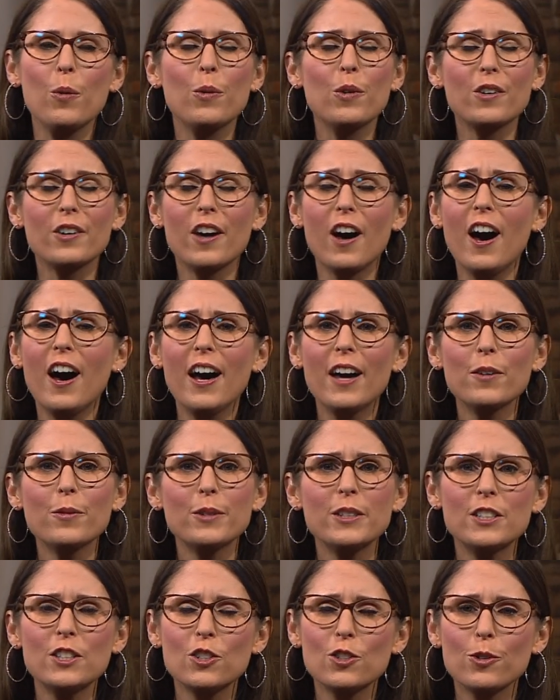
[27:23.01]
Well, God
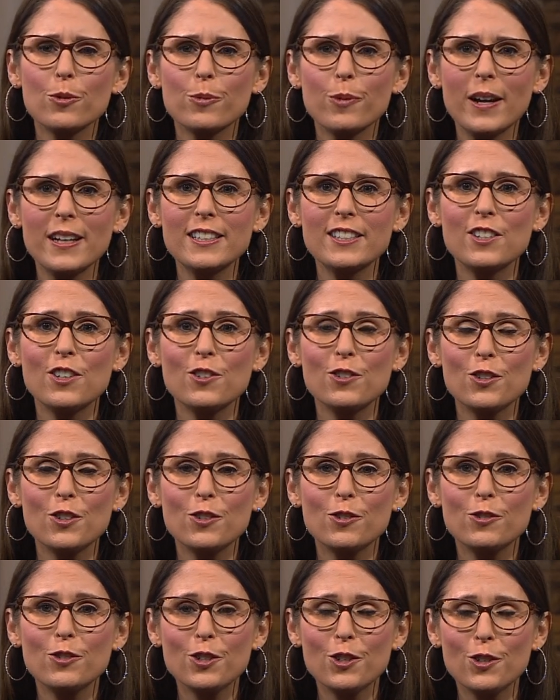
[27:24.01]
wants to rescue
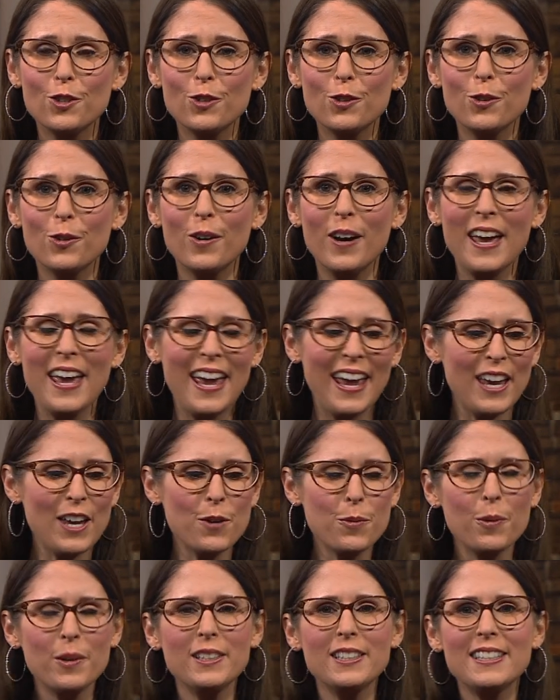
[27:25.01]
you too.
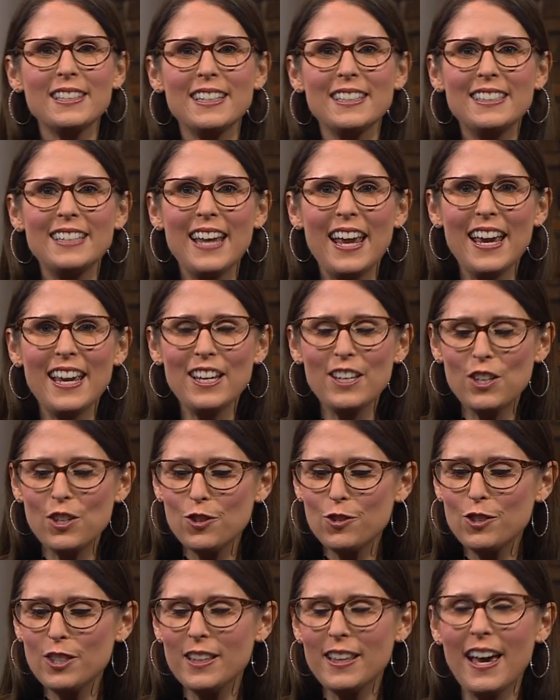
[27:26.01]
He wants to take
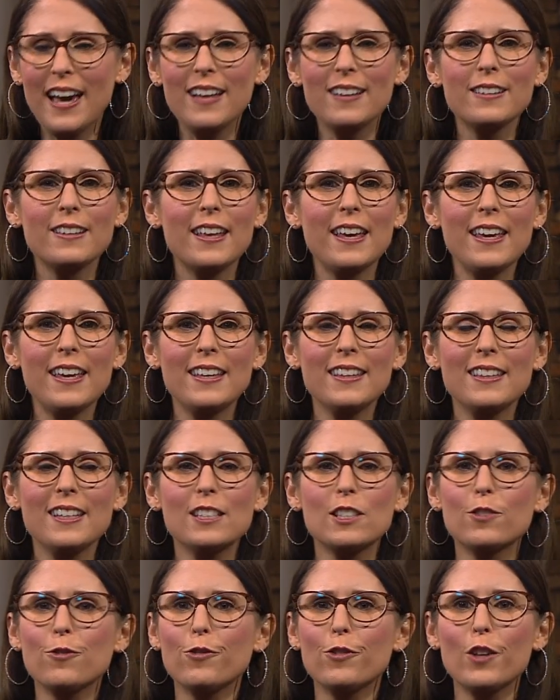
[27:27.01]
you to that land
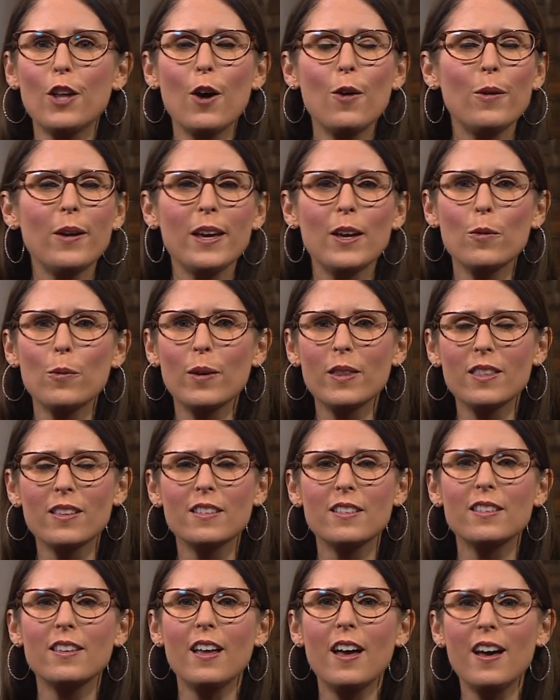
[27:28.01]
that's flowing with
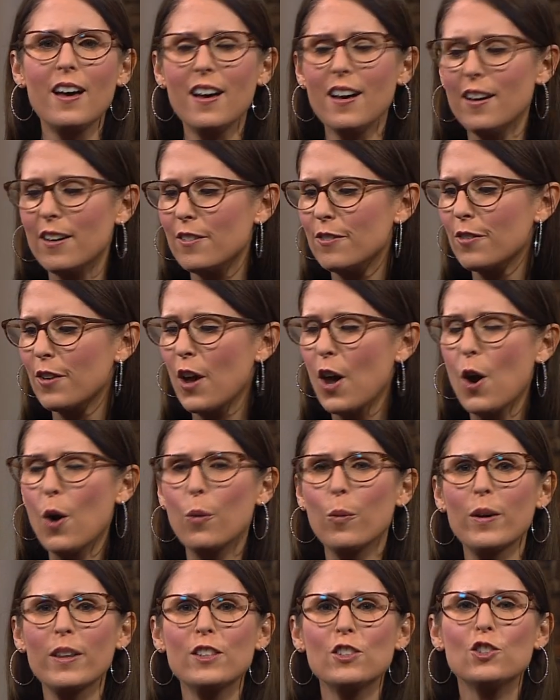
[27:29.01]
love,
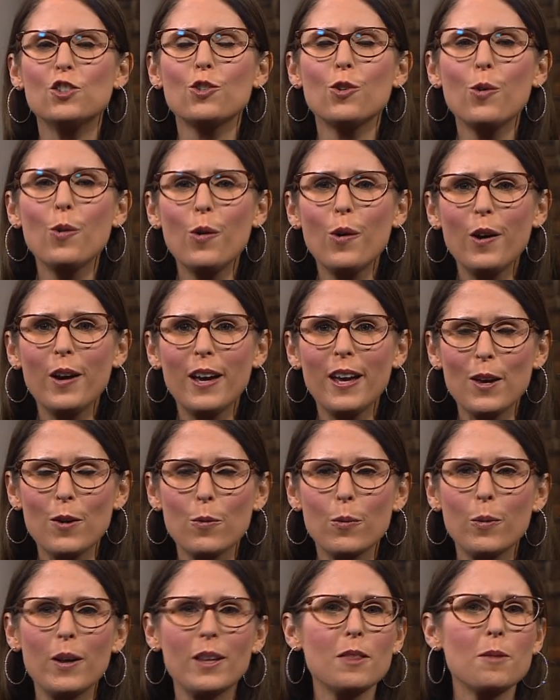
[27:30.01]
with joy,
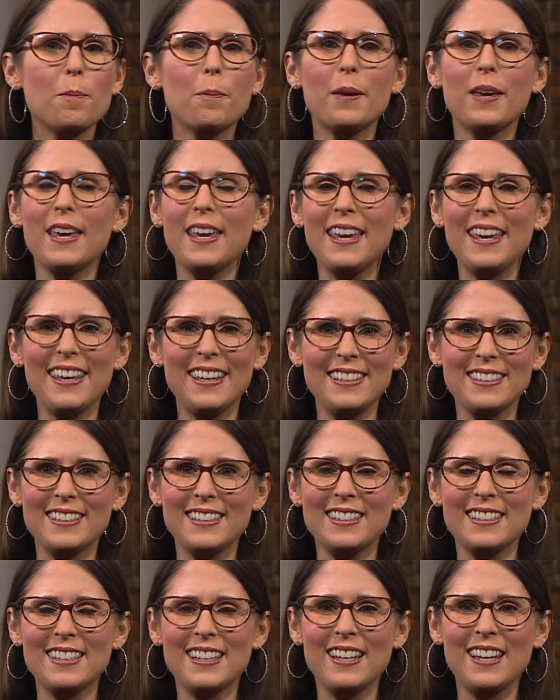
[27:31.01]
with
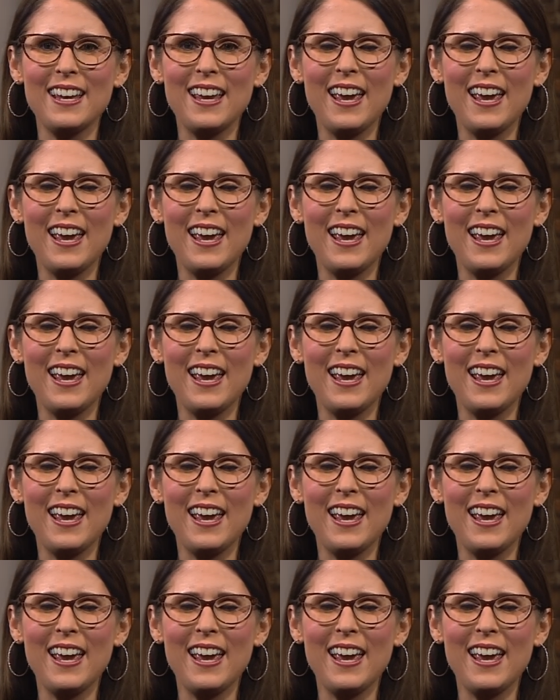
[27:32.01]
peace.